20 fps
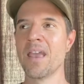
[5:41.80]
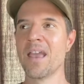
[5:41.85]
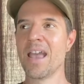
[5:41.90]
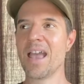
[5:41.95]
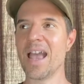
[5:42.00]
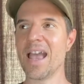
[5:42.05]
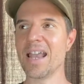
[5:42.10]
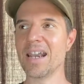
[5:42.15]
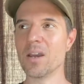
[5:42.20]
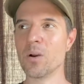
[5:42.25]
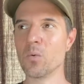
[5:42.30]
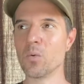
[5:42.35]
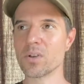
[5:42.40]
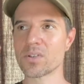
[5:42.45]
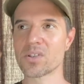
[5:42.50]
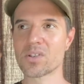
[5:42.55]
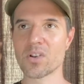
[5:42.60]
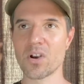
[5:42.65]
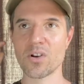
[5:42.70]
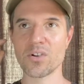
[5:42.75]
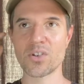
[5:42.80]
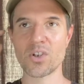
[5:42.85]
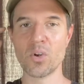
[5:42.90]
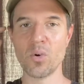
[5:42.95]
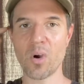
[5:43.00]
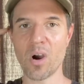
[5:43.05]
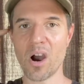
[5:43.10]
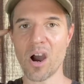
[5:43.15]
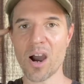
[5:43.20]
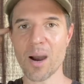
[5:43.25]
and it will start
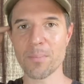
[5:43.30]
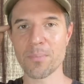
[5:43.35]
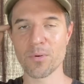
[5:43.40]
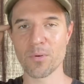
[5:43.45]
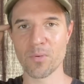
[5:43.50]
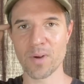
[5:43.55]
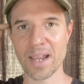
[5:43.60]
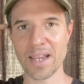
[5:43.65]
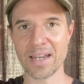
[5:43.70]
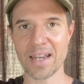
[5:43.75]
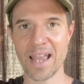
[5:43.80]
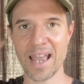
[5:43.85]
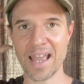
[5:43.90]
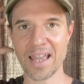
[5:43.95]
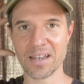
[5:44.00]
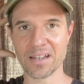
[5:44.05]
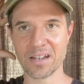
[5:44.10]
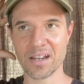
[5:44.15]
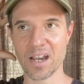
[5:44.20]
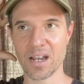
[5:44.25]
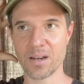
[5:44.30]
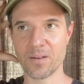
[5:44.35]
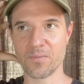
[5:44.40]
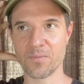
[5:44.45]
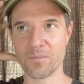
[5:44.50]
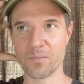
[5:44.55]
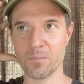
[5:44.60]
to operate and kind of